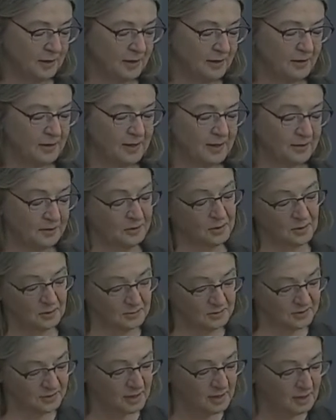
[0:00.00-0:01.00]
that
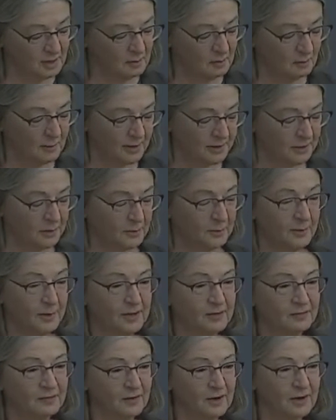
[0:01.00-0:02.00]
goes, Whiter
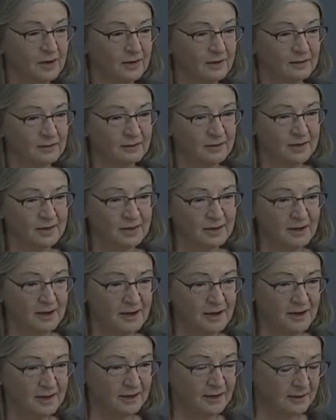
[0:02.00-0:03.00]
by far than an
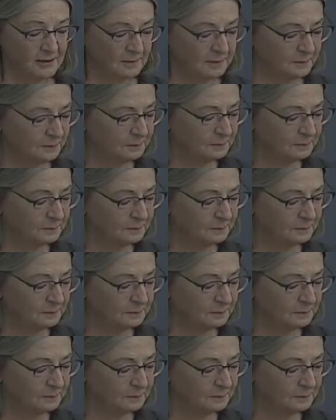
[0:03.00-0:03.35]
egg.